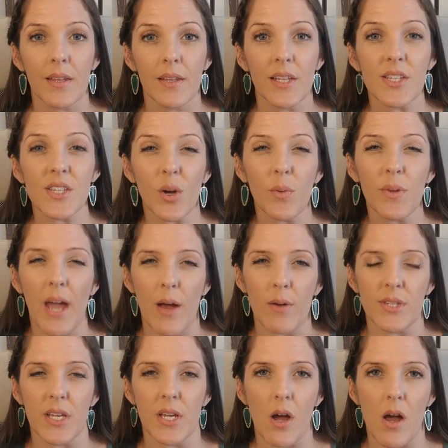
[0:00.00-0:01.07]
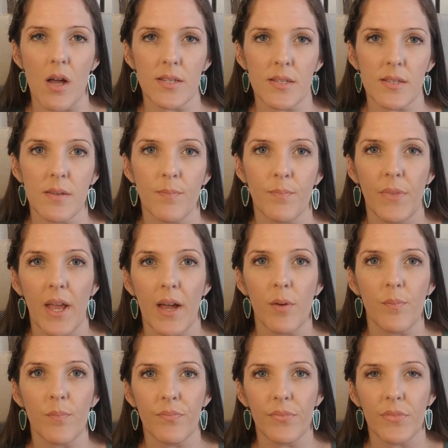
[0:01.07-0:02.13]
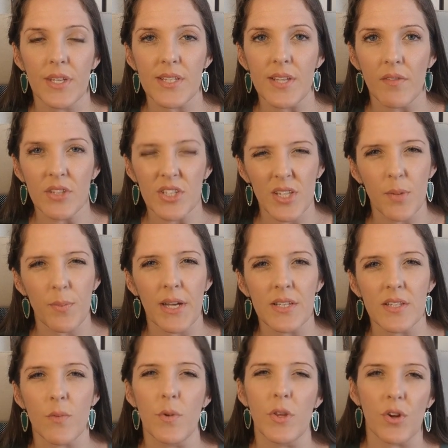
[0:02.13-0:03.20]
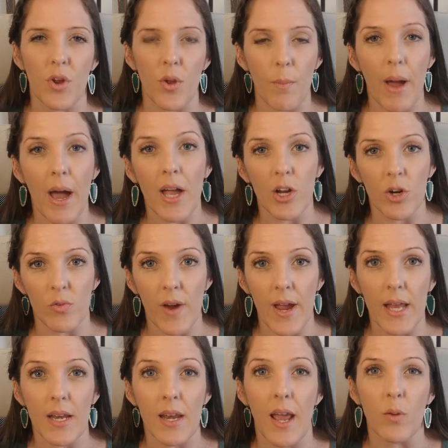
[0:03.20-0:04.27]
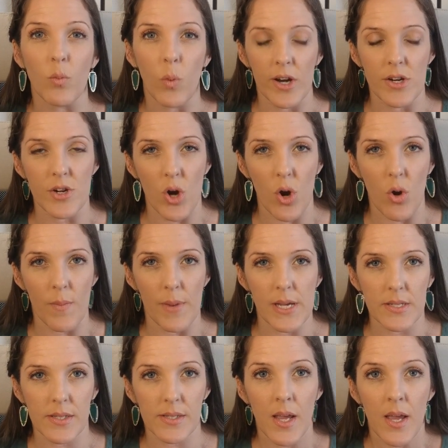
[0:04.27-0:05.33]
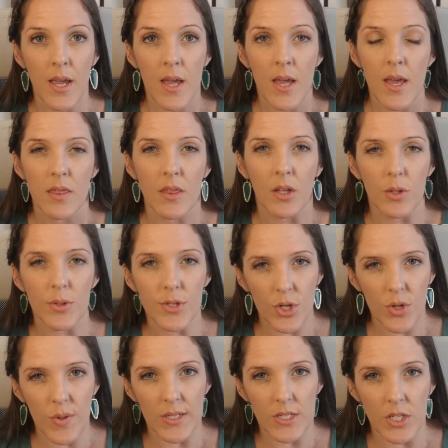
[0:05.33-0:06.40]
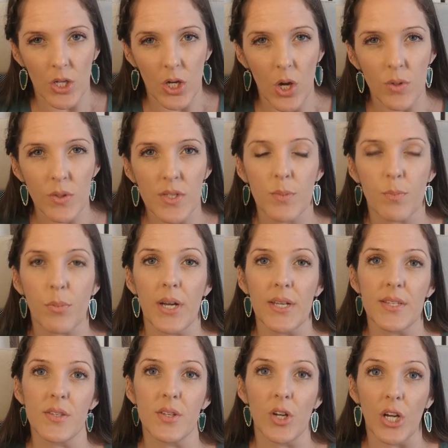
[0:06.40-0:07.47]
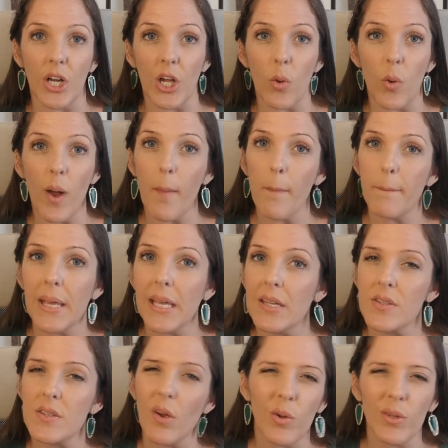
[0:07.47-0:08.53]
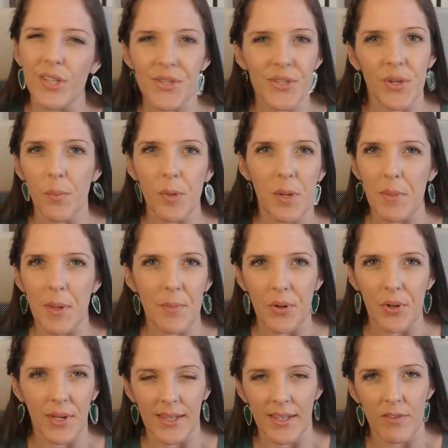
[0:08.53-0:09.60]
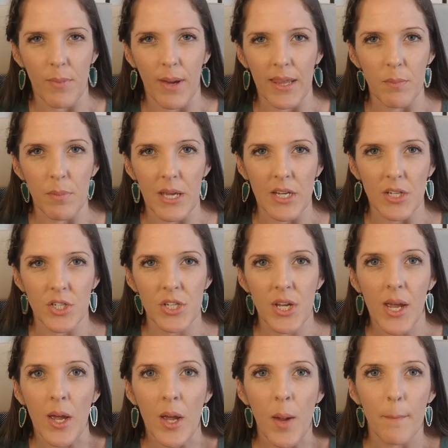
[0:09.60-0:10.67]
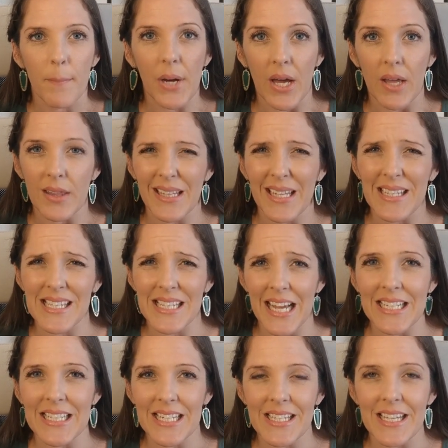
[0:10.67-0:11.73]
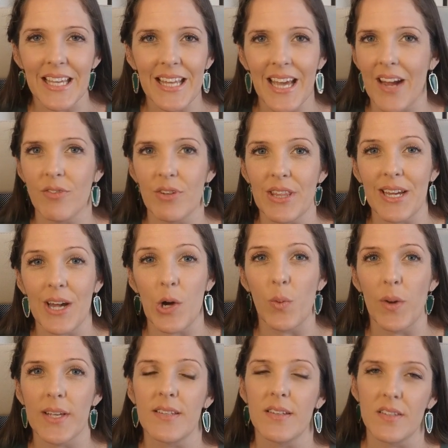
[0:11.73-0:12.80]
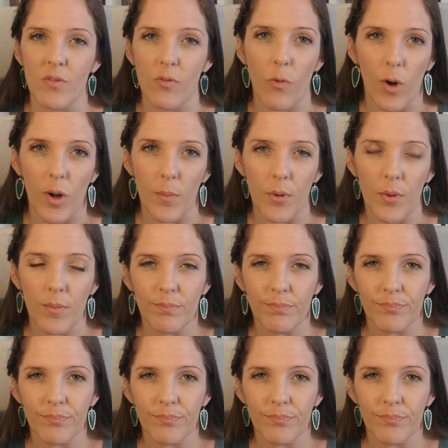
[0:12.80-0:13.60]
Let's start with housing costs. Now, this obviously depends on whether you buy or rent and where your home is. The closer you get to the coast, prices are going to go up because only so many people can live by the beach. But that's not to say that everything out west is affordable.